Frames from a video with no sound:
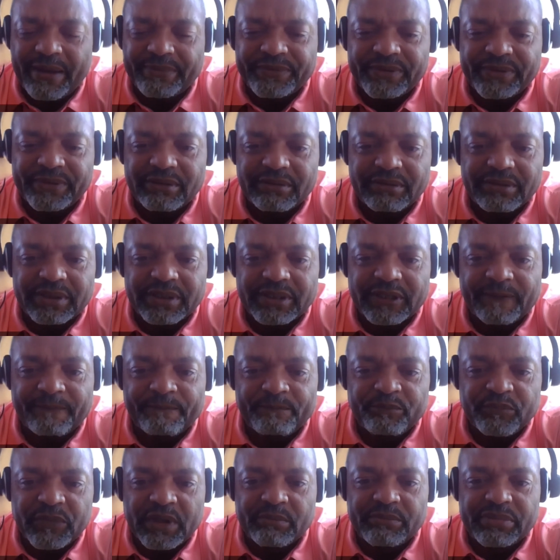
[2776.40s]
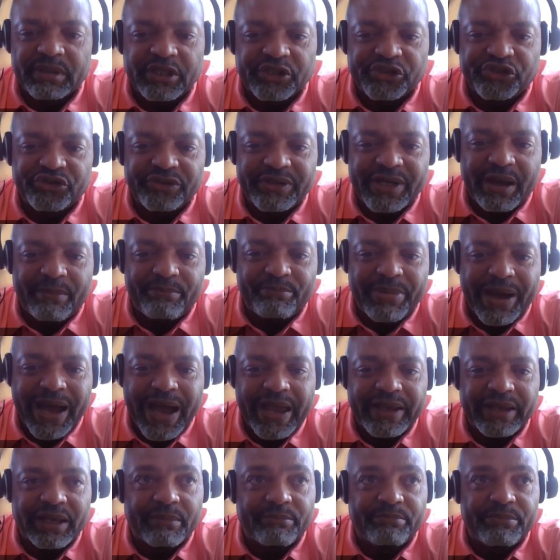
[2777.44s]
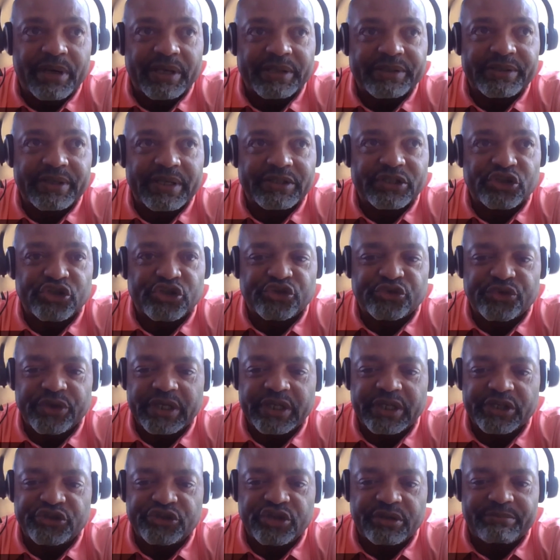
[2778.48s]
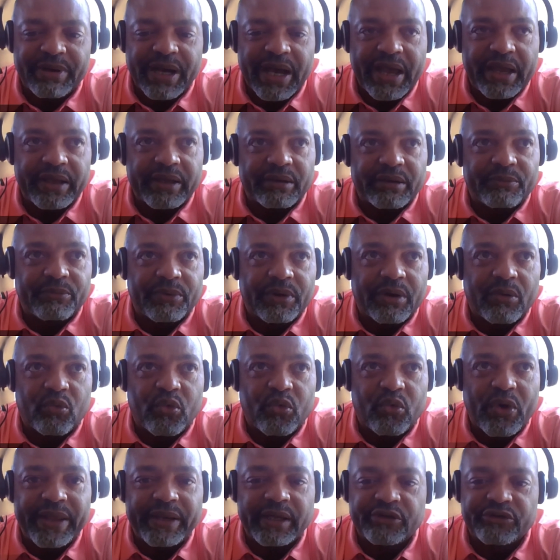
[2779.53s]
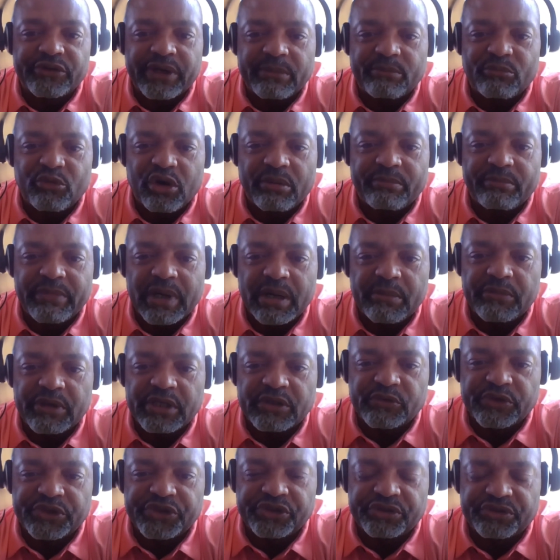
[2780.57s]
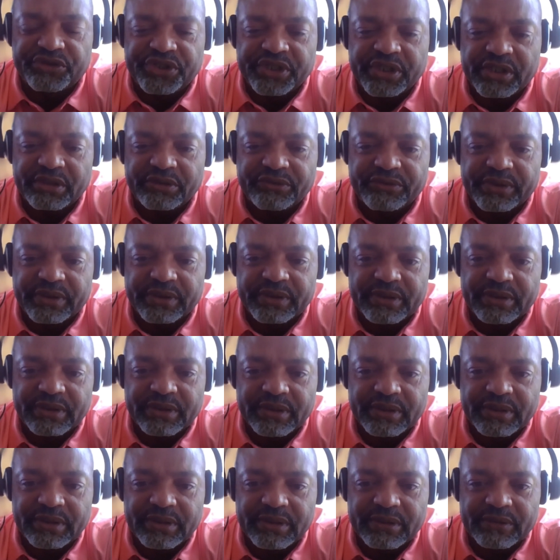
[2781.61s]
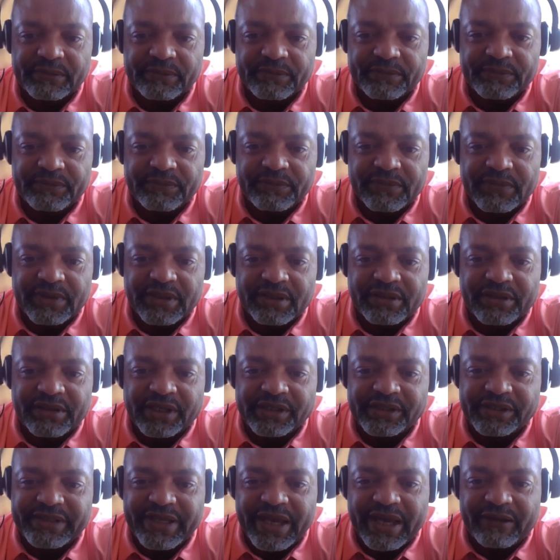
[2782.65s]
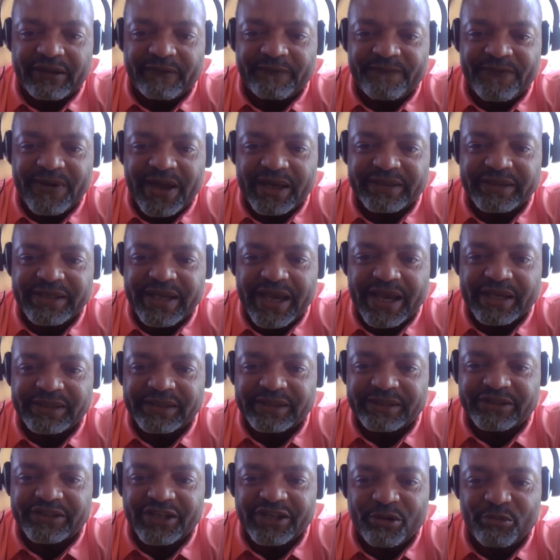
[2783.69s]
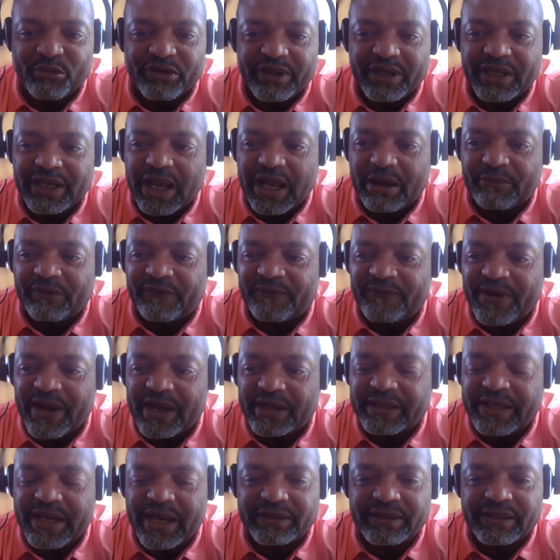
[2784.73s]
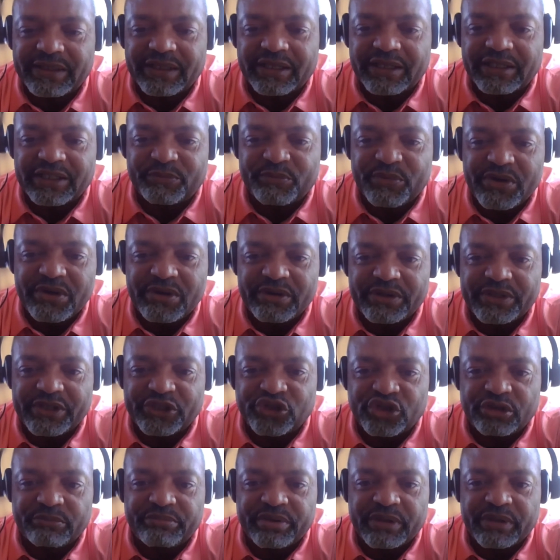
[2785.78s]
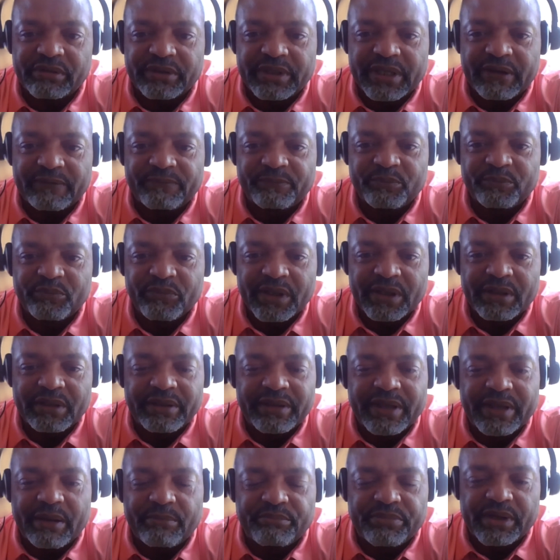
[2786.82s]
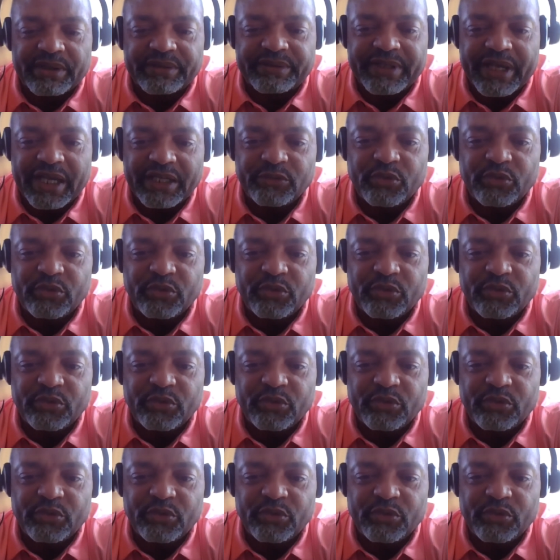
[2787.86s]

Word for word: Absolutely. Because you're not buying a bus as a trinket, you're buying a, a way to create more memories with your children. Mm -hmm. They just had a fantastic summer. They're going to have a fantastic experience as you build that that bust.